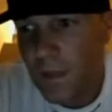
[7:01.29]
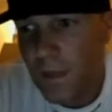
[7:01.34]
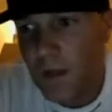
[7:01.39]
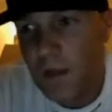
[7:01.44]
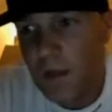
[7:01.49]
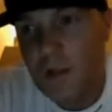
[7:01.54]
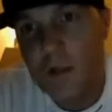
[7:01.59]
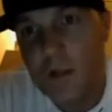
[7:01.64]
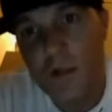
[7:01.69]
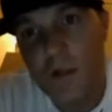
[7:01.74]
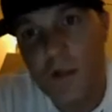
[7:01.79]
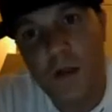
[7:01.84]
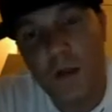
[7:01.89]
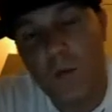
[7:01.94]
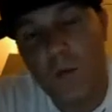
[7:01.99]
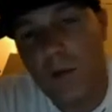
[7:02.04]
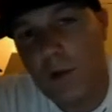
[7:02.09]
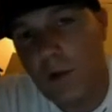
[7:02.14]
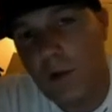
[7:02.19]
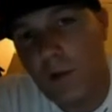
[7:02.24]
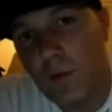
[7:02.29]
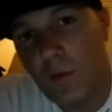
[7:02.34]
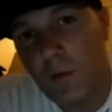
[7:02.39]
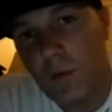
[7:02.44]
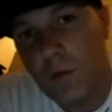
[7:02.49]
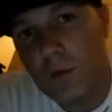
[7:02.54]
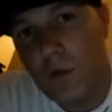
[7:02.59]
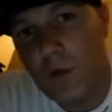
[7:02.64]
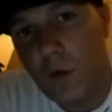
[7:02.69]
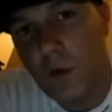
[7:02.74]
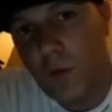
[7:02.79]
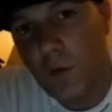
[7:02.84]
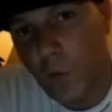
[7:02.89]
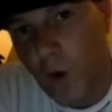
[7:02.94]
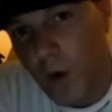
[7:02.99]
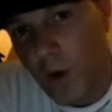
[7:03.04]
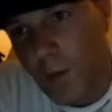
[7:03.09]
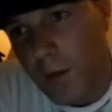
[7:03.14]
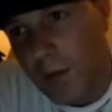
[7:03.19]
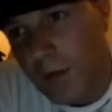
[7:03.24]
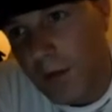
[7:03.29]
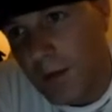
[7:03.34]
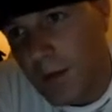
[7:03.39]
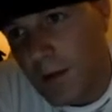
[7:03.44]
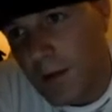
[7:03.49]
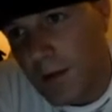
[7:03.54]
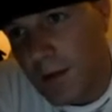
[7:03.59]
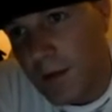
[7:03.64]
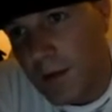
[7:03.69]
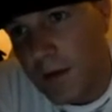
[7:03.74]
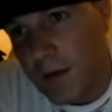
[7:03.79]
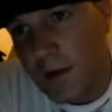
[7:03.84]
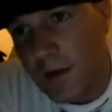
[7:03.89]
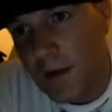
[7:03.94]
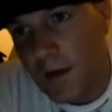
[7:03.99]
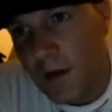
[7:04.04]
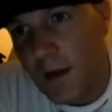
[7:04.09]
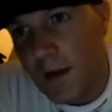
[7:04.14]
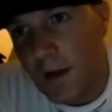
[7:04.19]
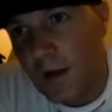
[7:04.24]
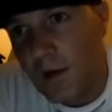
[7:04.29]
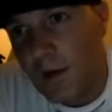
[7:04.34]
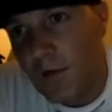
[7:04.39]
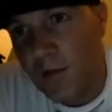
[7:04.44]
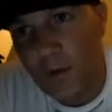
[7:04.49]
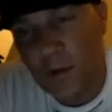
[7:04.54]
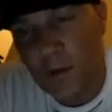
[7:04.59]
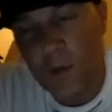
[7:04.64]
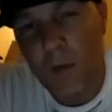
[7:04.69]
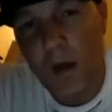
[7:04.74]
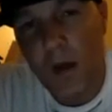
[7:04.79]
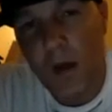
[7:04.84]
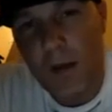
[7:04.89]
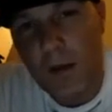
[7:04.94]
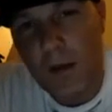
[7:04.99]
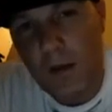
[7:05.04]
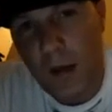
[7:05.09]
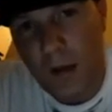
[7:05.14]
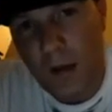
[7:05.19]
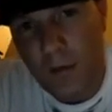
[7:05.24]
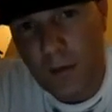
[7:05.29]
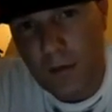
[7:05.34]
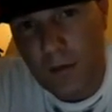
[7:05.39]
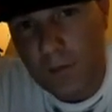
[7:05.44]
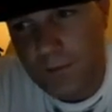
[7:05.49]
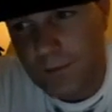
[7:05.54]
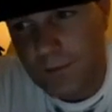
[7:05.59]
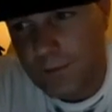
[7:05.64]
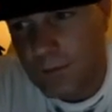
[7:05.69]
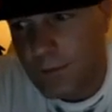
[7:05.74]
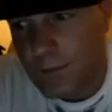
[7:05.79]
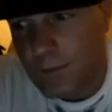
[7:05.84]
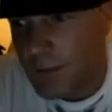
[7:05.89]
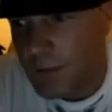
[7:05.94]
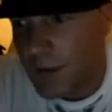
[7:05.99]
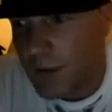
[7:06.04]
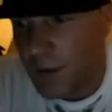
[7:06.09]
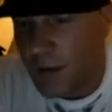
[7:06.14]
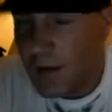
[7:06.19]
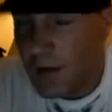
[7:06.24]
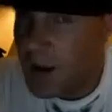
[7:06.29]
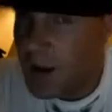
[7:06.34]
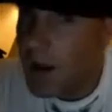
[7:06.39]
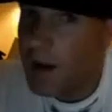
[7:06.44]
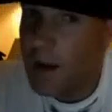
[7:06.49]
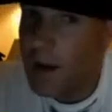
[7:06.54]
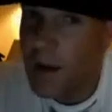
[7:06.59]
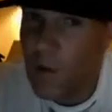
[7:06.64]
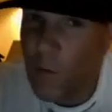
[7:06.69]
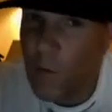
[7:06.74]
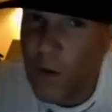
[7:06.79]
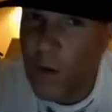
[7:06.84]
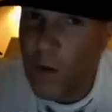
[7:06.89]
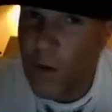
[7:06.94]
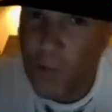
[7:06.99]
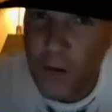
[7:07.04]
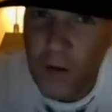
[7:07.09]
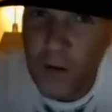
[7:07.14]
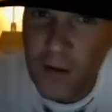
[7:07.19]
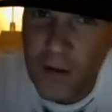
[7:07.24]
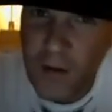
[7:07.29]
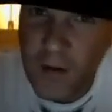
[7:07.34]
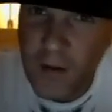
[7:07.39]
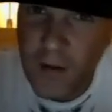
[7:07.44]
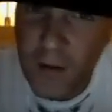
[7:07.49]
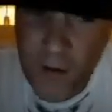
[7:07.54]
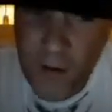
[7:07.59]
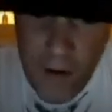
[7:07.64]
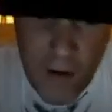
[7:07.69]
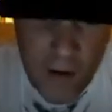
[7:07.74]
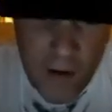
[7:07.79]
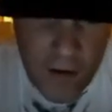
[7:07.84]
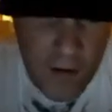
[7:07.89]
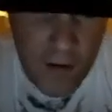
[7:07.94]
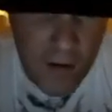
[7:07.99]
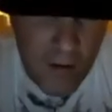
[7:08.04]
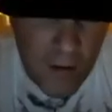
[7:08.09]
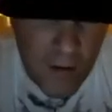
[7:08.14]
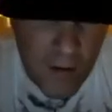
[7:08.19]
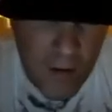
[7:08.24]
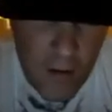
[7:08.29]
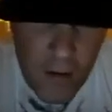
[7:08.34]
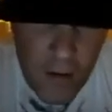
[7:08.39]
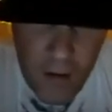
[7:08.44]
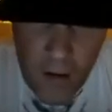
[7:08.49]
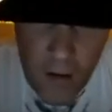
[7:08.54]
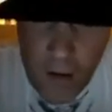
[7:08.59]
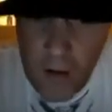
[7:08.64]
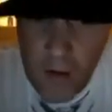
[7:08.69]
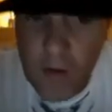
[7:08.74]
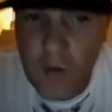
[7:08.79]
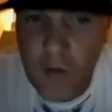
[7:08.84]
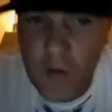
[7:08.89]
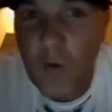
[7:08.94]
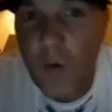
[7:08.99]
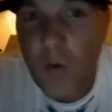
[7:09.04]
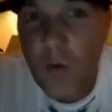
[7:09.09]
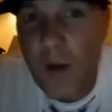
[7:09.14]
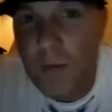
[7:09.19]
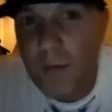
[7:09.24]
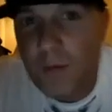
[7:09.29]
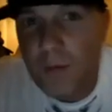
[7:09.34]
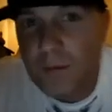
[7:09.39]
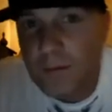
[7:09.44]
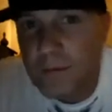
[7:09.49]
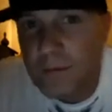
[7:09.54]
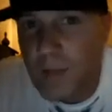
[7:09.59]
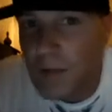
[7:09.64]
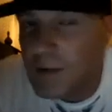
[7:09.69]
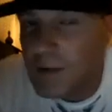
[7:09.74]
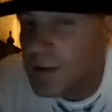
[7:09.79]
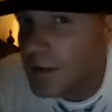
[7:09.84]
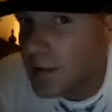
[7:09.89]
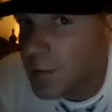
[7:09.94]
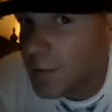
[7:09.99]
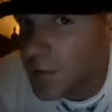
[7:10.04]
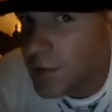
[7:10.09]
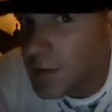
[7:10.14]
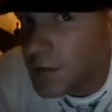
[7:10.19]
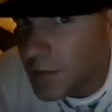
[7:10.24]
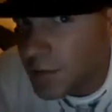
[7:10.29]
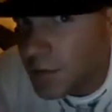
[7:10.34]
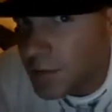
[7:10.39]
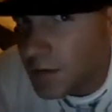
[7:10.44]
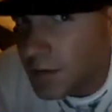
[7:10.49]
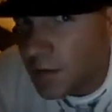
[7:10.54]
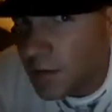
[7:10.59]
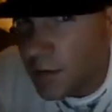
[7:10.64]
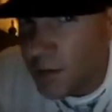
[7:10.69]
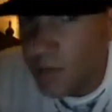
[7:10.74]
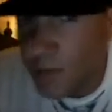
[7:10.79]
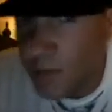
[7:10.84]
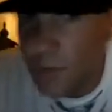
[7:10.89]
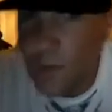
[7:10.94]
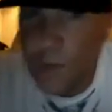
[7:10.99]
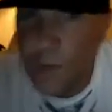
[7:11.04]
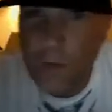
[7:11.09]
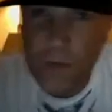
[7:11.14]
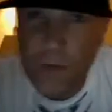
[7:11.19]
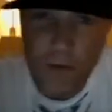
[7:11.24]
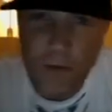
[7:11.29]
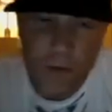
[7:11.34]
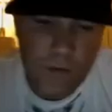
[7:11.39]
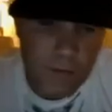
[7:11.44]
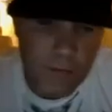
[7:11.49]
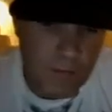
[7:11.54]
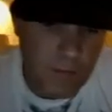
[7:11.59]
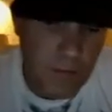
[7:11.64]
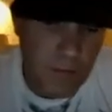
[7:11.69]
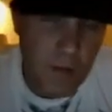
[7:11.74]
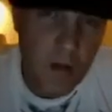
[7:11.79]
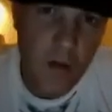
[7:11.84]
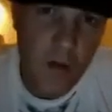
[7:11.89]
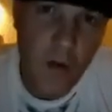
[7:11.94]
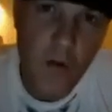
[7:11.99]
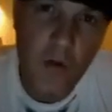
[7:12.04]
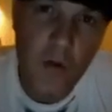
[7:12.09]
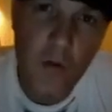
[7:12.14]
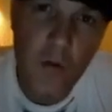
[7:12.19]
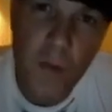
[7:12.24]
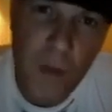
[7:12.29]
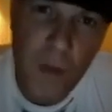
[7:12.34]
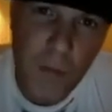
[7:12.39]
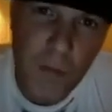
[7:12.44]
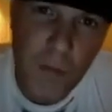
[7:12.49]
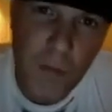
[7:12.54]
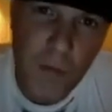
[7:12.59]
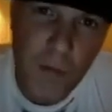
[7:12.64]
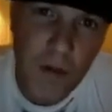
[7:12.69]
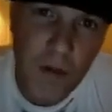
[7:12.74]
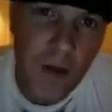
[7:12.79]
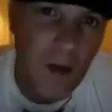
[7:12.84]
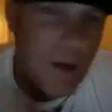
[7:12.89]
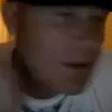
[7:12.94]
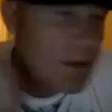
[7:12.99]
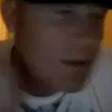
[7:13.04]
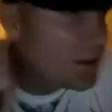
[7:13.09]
it's just unbelievable. It's overwhelming, and it feels better than ever. I can't wait for you to hear uh, uh, the new album. That's going to be something to look forward to. And all you people uh,